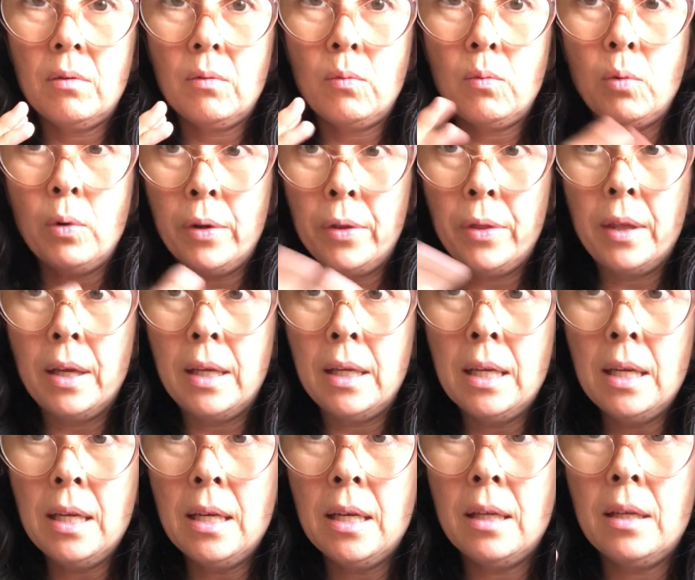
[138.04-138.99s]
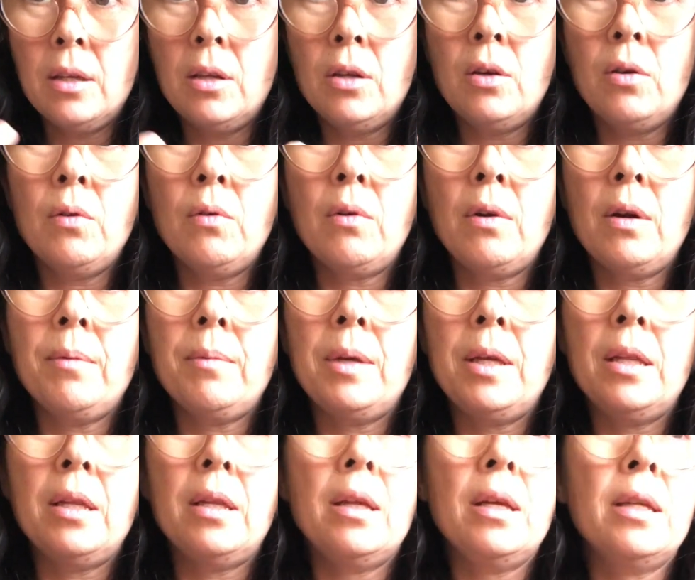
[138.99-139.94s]
what they need, I
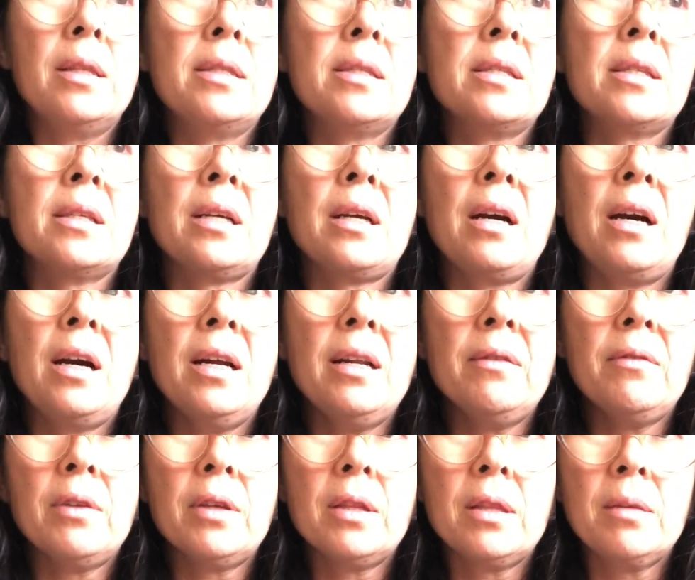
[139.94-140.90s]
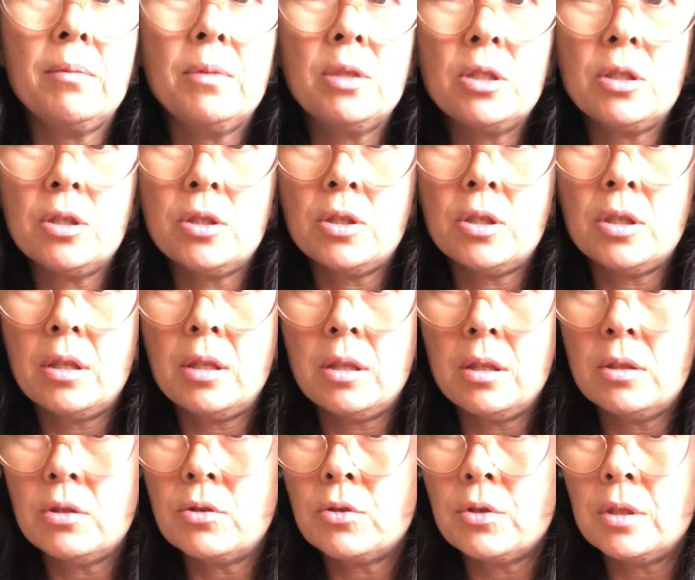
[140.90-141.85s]
mean, it's kind of like the magician in
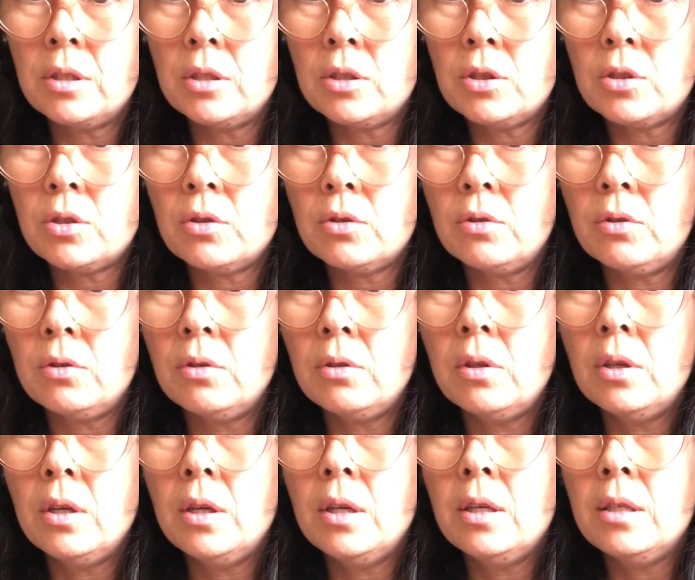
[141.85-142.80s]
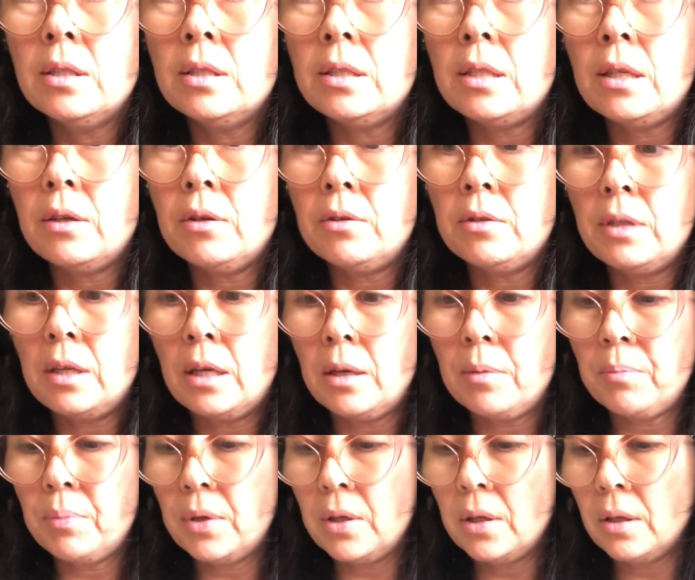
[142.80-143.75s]
the traditional tarot deck,
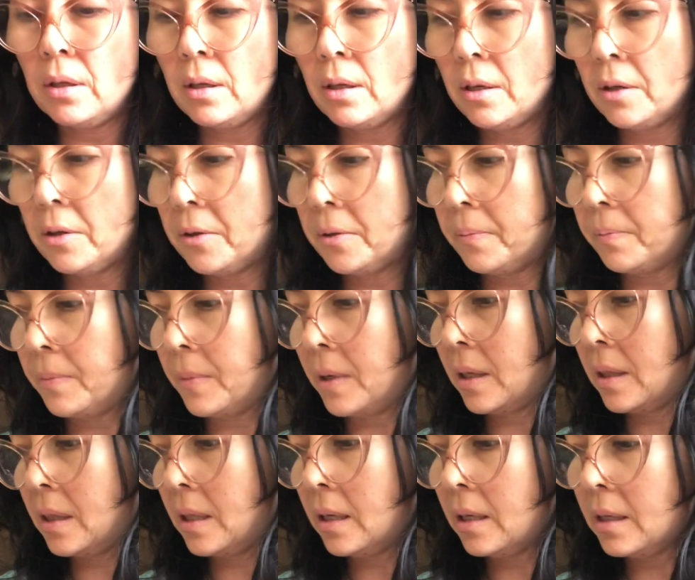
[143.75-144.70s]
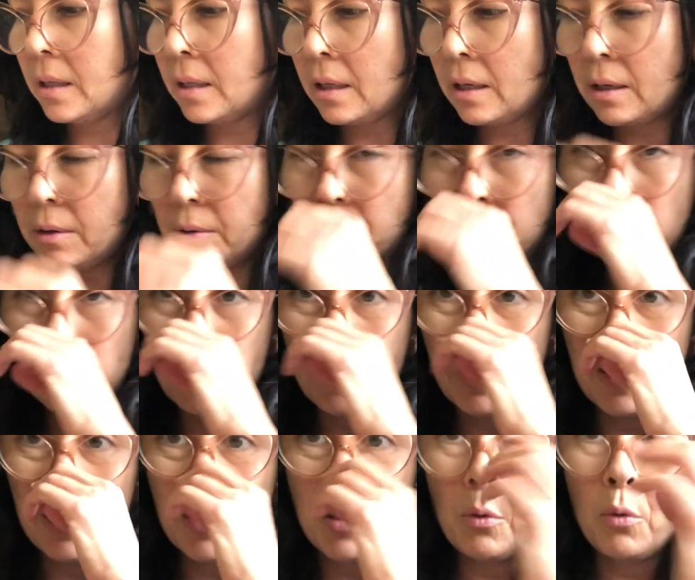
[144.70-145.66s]
but I think like one
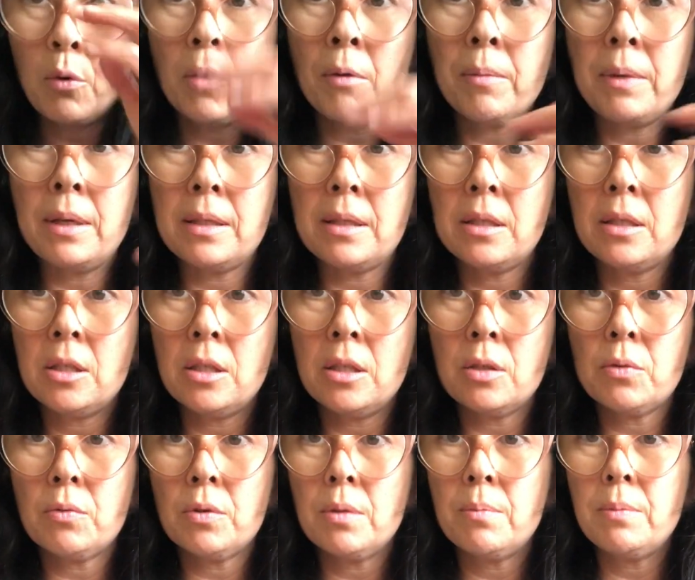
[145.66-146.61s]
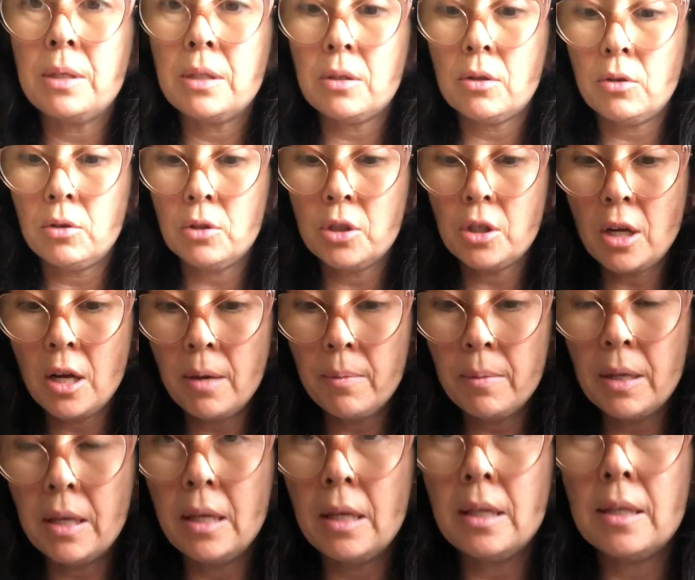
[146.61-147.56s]
of the core messages with the Mystical
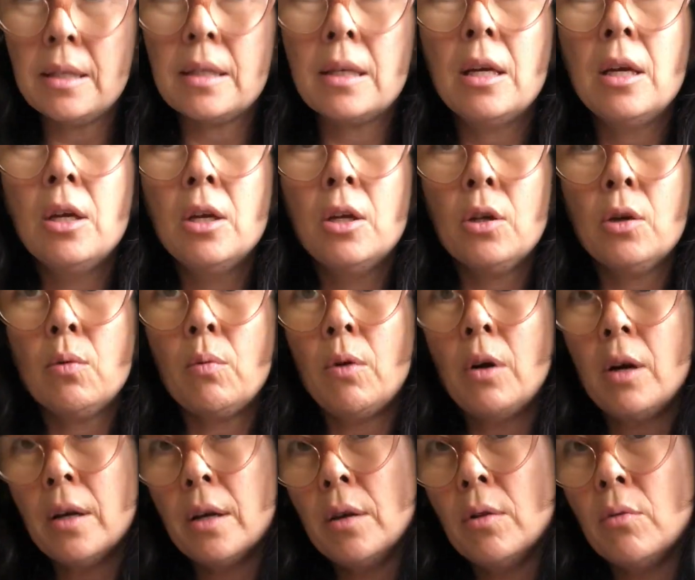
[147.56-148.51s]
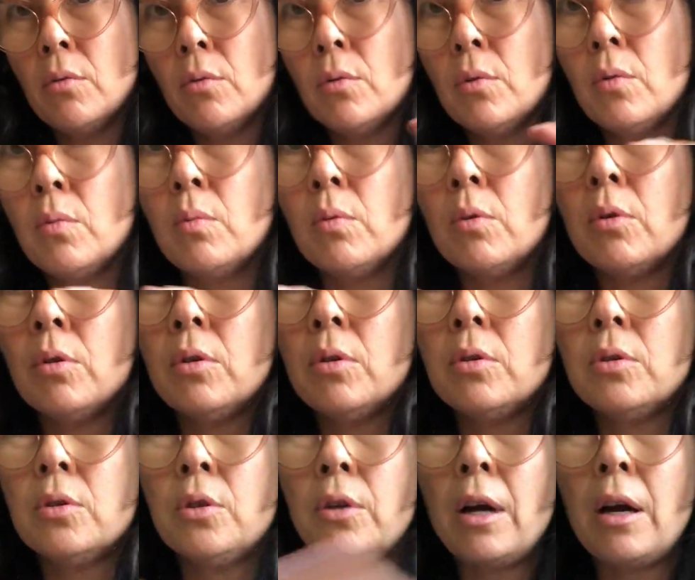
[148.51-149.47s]
Shaman is you're walking through the
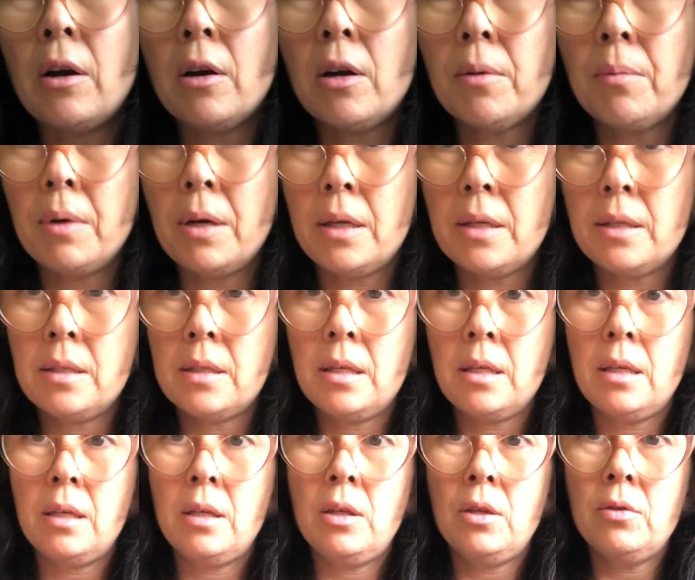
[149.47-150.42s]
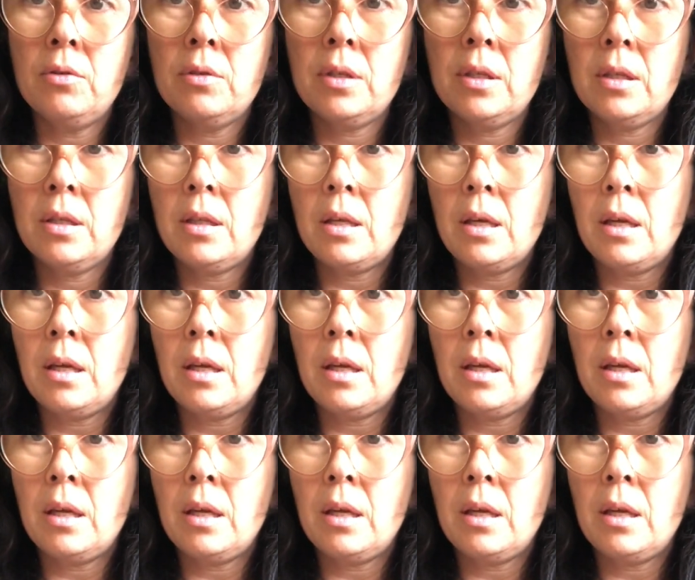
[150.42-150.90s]
world, you're alchemizing using the